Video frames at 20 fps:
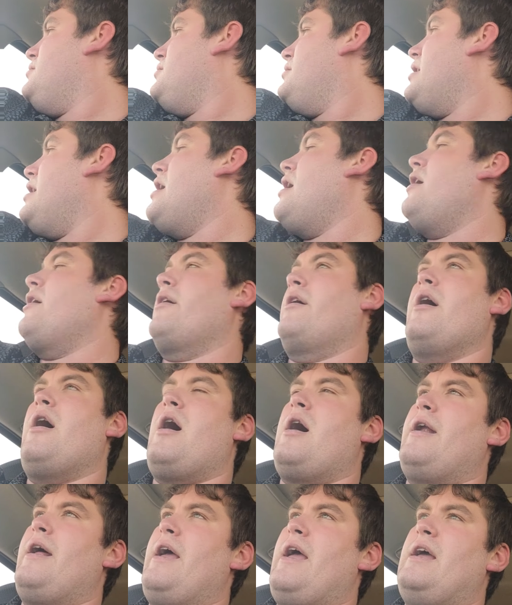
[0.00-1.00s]
oh
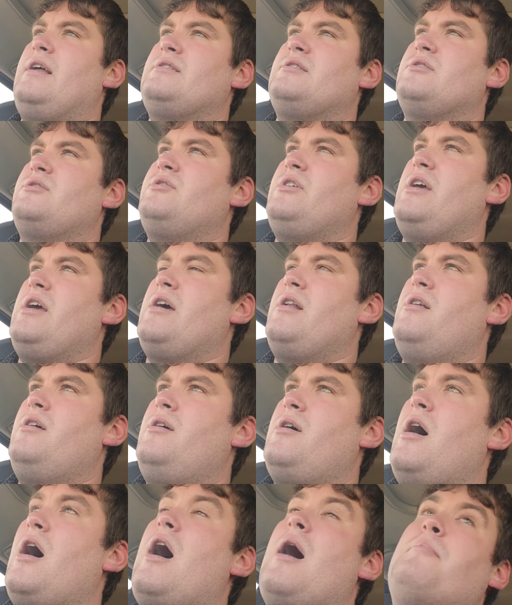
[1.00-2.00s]
God, I hate to see it.
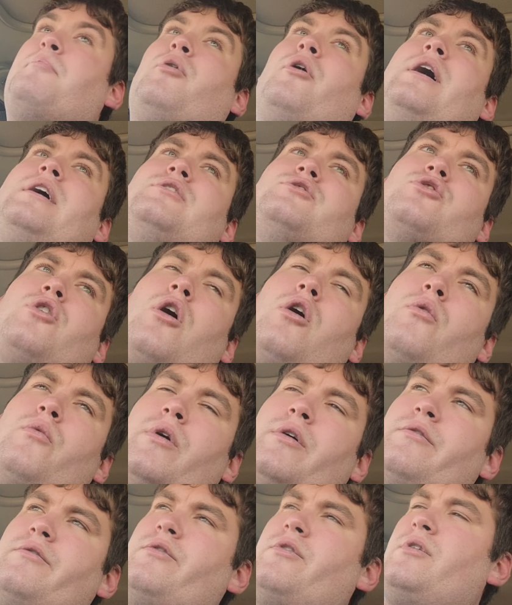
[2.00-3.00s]
Blake
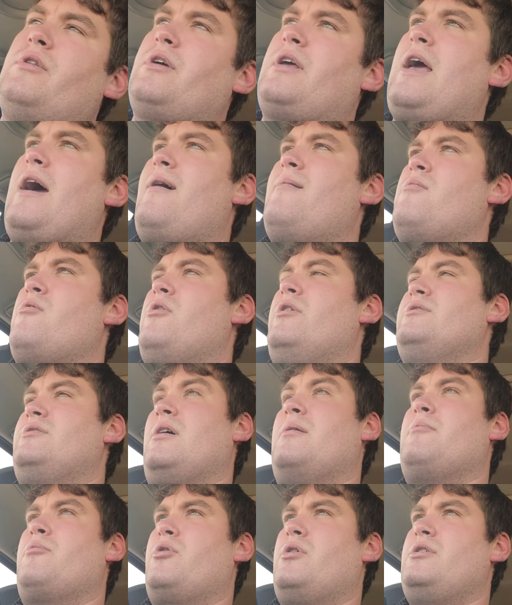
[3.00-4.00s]
Jarwin for the Cowboys,
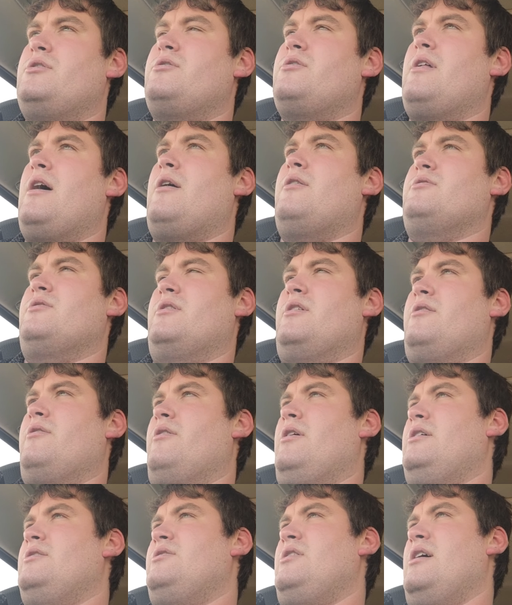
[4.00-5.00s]
I'm pretty sure that was
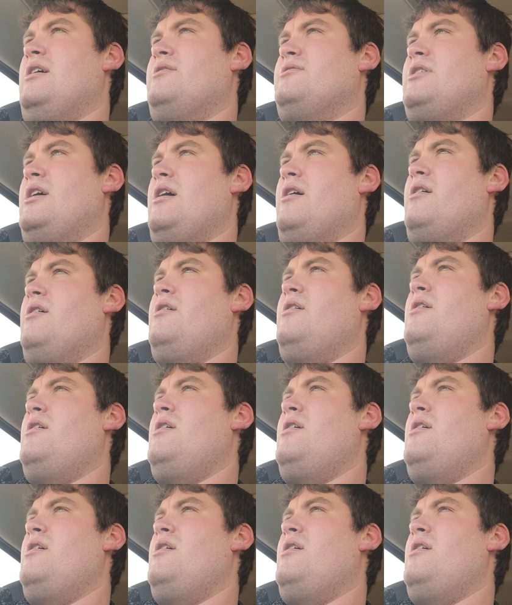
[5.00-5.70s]
another ACL tear.